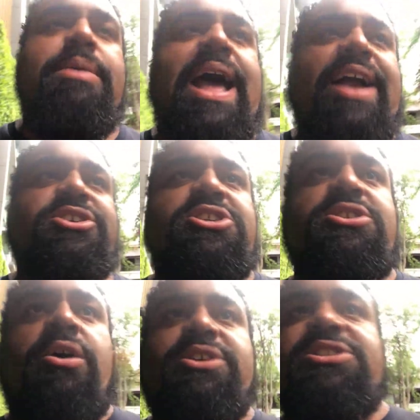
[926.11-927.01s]
I'm going to actually
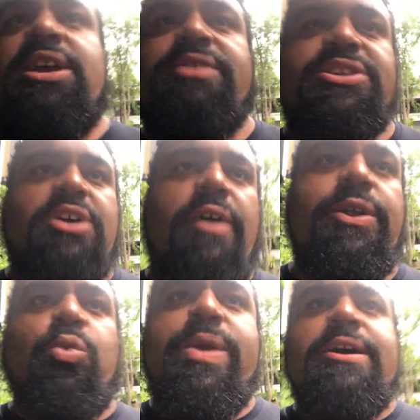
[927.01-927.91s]
start a series
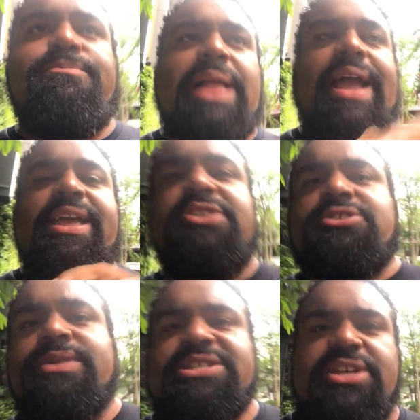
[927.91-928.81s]
called the Real Black
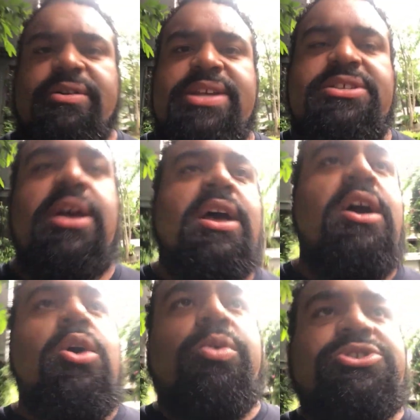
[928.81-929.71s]
History Series,
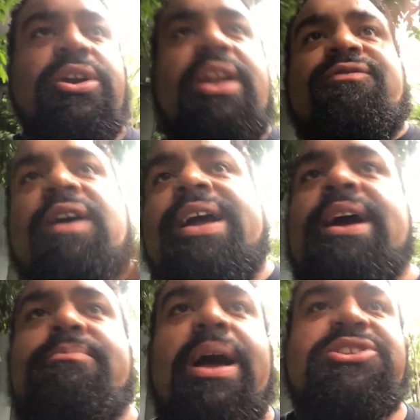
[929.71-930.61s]
which you're going to
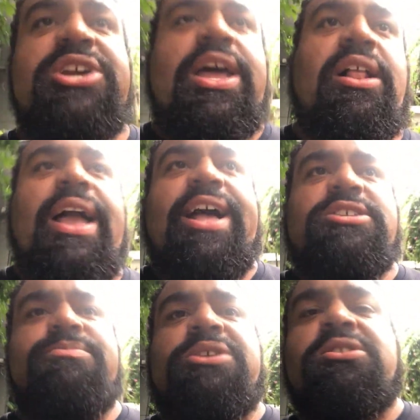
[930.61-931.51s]
find on my channel. I
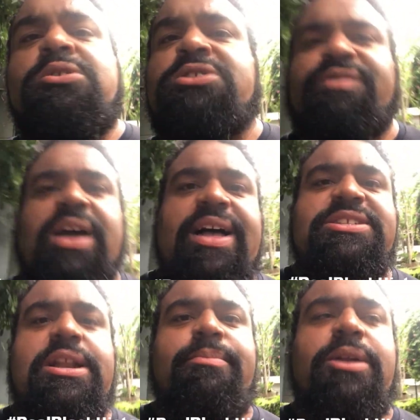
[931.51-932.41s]
got some exclusive
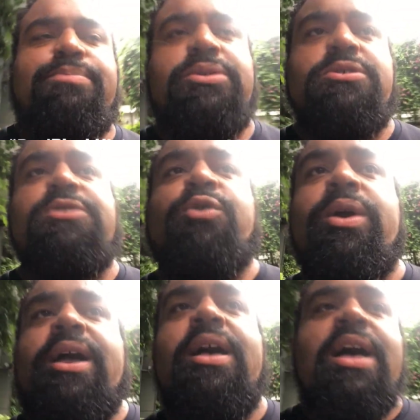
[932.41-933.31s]
content I'm going to produce
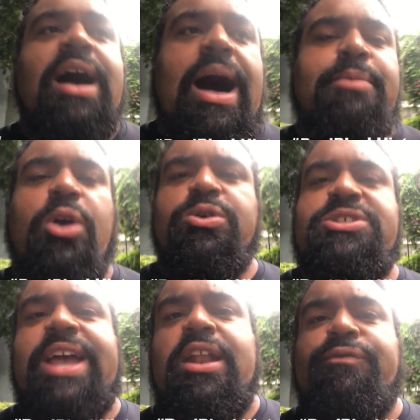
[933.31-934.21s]
for you. I'm a
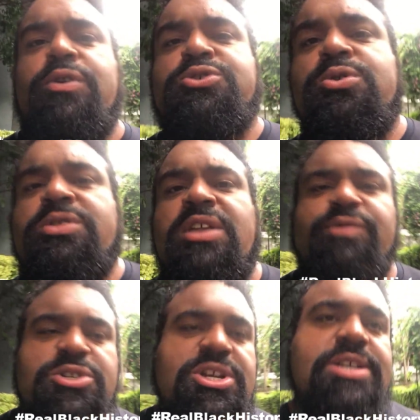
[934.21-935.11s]
crusader for truth and
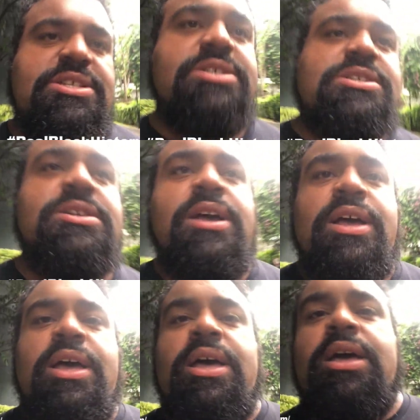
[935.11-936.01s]
for justice.
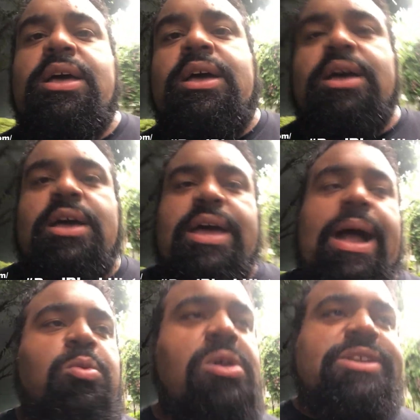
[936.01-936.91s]

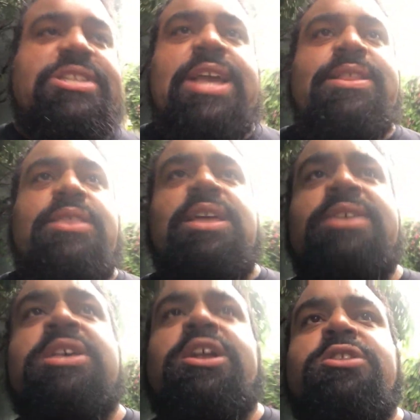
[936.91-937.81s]
And I'm willing to say the
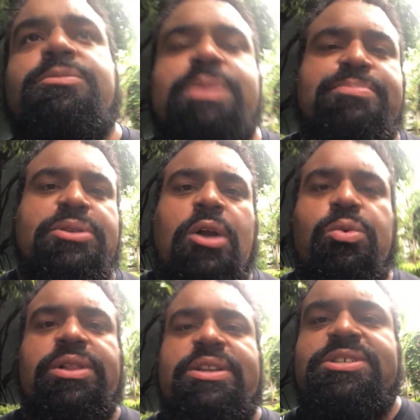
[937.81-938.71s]
things that other people aren't
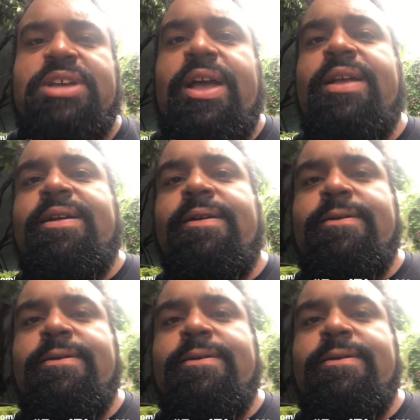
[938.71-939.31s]
willing to say.